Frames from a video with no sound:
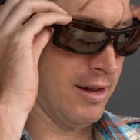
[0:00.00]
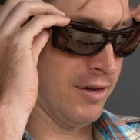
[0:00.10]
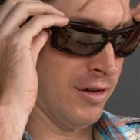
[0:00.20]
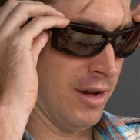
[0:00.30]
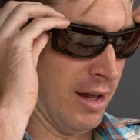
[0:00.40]

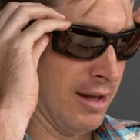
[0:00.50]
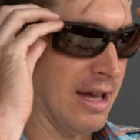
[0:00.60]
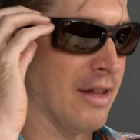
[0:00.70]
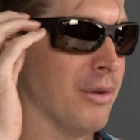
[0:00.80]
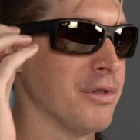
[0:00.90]
Let's see.
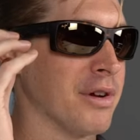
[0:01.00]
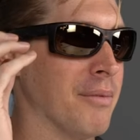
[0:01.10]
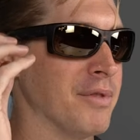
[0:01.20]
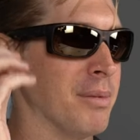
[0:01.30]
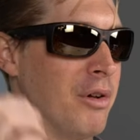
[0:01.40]
Yeah, those are
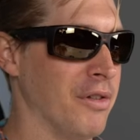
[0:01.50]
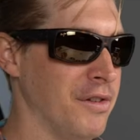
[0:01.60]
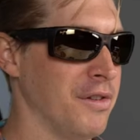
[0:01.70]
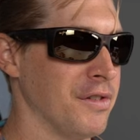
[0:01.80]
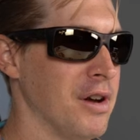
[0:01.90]
comfortable.
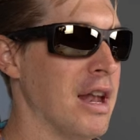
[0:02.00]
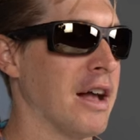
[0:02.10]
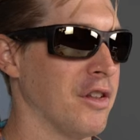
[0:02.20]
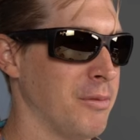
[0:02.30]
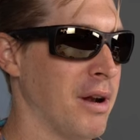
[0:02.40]
This is good.
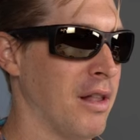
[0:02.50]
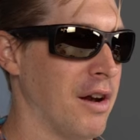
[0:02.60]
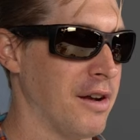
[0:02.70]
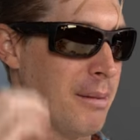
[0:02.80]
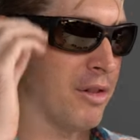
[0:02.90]
I could spend a
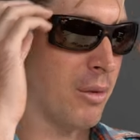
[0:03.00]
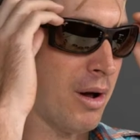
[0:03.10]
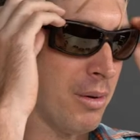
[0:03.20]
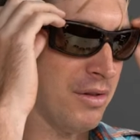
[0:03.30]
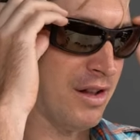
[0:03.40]
lot of time on the
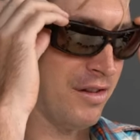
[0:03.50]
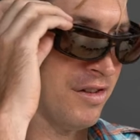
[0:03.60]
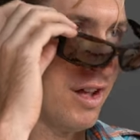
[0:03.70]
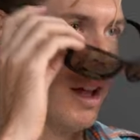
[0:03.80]
water with these.